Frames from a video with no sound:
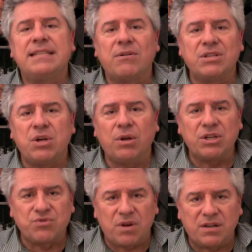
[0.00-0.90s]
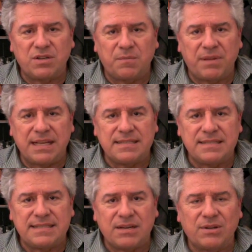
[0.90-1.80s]
Saratoga Trunk took place
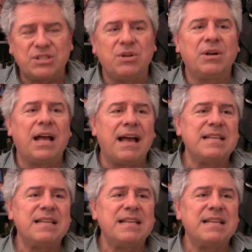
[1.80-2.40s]
in Saratoga,